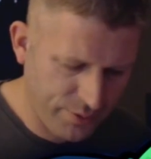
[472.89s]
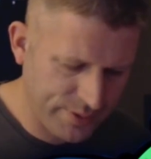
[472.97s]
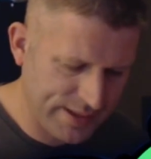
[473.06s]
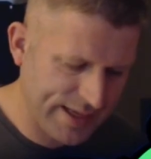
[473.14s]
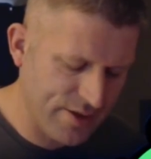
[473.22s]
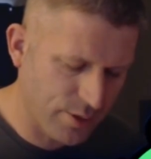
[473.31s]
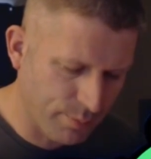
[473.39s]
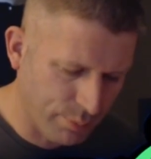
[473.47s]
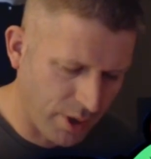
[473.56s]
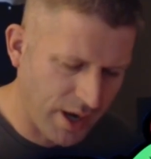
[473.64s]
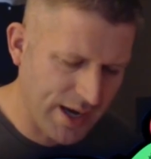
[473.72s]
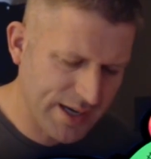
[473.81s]
three together.
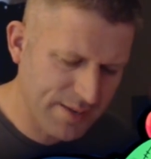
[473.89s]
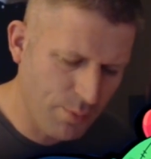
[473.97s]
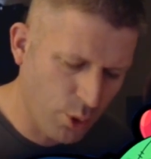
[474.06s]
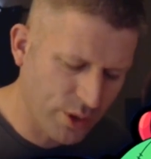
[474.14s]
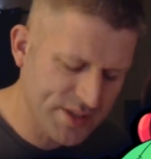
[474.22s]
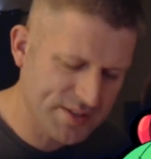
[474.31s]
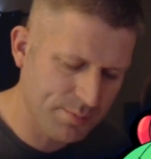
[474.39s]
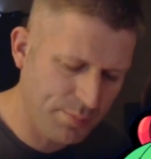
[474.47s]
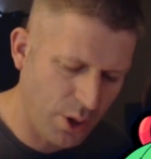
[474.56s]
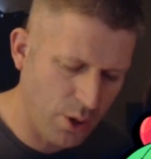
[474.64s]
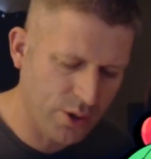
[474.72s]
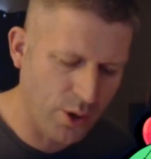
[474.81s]
Brock, Mortis, and
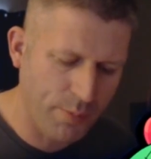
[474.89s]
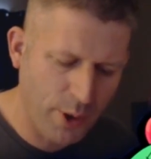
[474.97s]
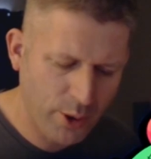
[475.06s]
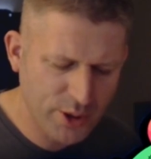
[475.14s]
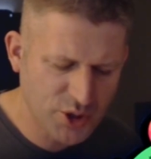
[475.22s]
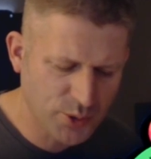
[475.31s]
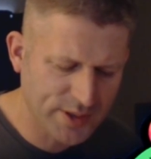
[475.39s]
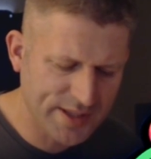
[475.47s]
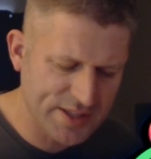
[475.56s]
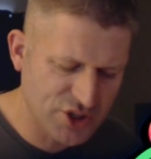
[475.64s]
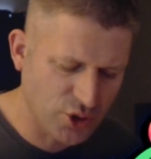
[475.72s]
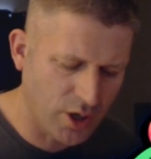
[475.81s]
Poco. Poco's
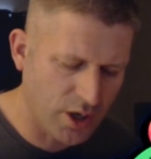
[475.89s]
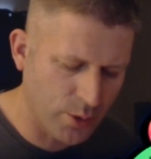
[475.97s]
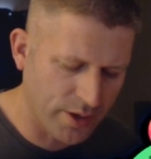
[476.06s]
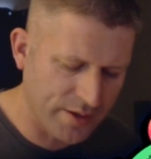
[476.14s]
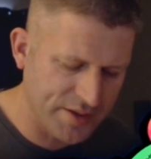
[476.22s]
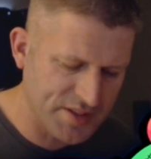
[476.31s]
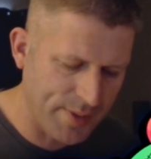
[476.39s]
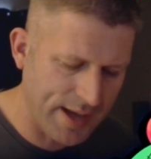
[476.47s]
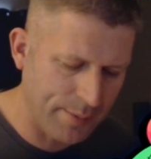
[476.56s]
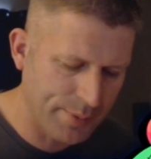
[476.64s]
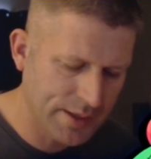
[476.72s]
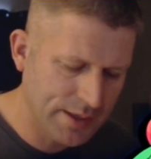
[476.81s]
really a strong one on this
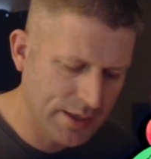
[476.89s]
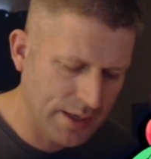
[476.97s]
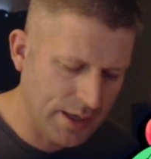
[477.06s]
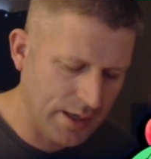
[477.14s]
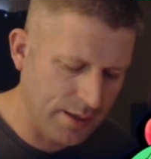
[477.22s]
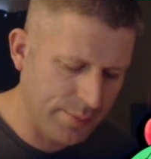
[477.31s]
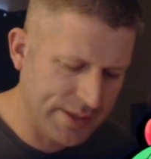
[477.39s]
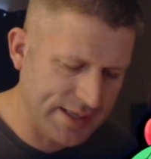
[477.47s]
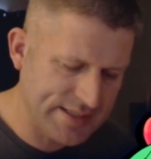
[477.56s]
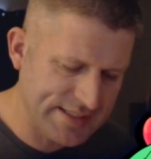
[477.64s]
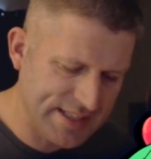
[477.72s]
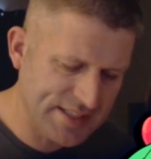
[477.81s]
map uh,
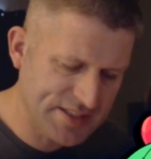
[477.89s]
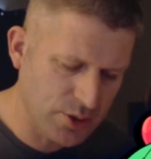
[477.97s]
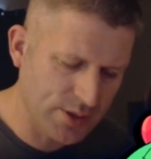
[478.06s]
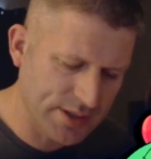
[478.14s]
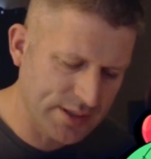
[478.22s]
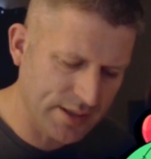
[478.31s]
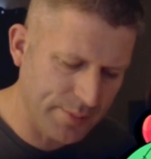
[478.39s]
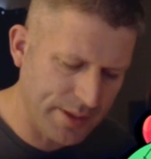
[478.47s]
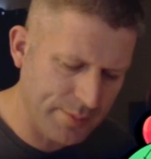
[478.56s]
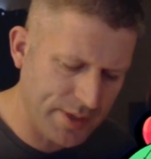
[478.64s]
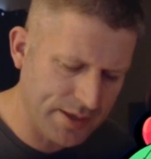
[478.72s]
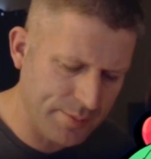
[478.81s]
because he does do a good
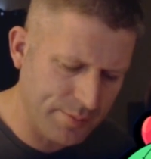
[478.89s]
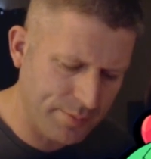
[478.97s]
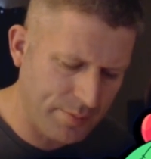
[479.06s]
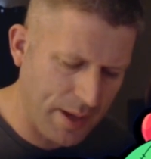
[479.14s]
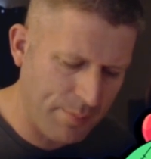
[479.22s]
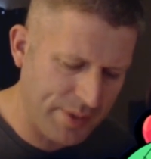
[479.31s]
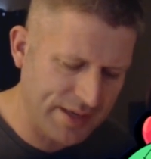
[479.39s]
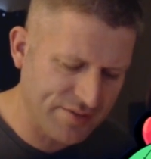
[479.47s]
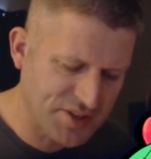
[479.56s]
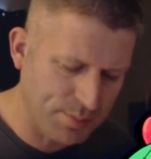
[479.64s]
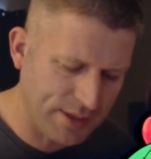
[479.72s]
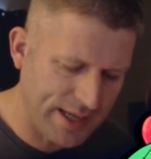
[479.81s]
a bit of
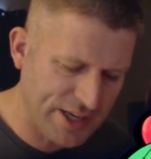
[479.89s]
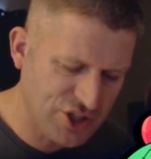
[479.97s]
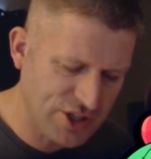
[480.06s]
splash